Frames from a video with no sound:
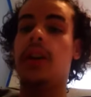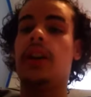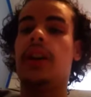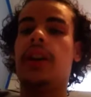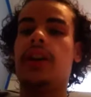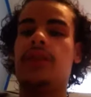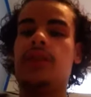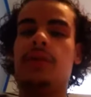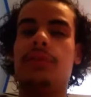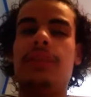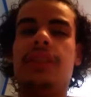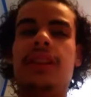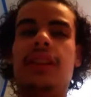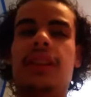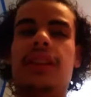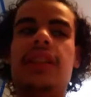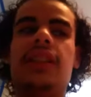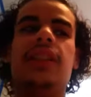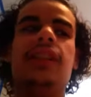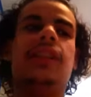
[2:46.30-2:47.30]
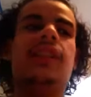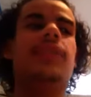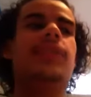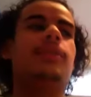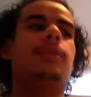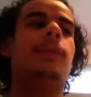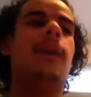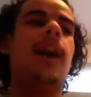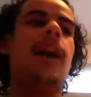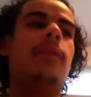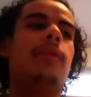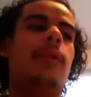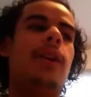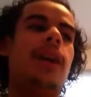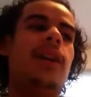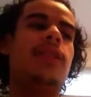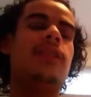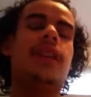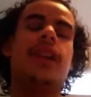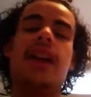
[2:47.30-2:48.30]
And you'll be clean, like the Bible
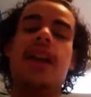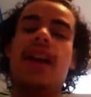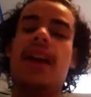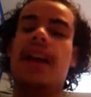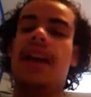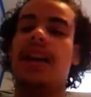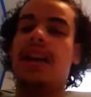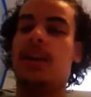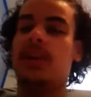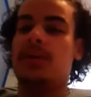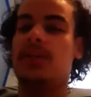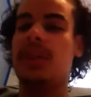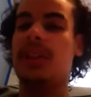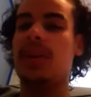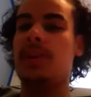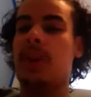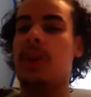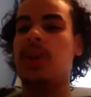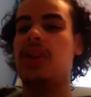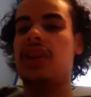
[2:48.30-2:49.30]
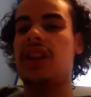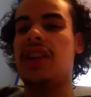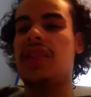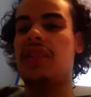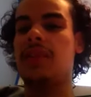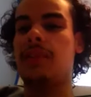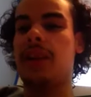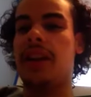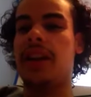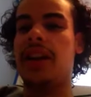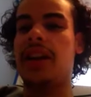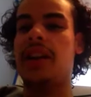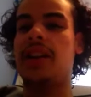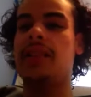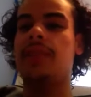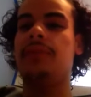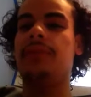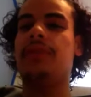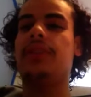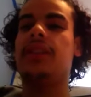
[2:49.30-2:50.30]
has. And I was thinking about shaving my
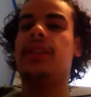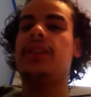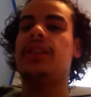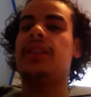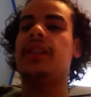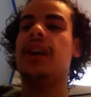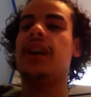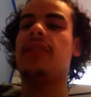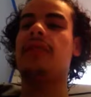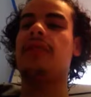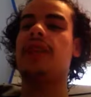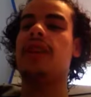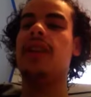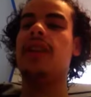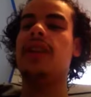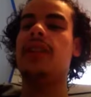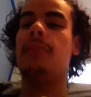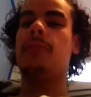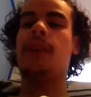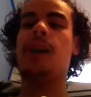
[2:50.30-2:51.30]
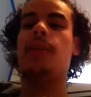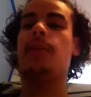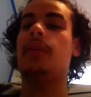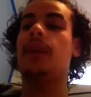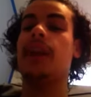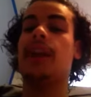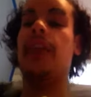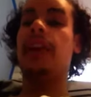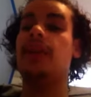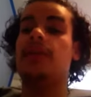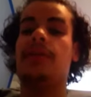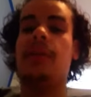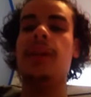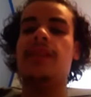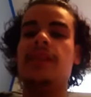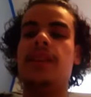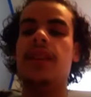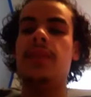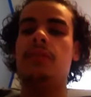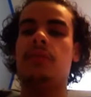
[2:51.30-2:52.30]
head, because I read it in the Bible, but I can't
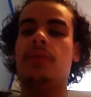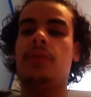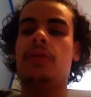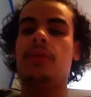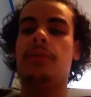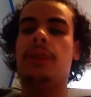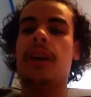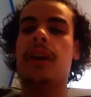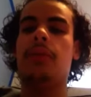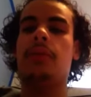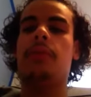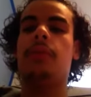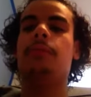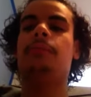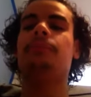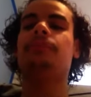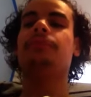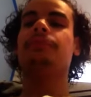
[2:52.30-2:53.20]
find it anymore in the Bible.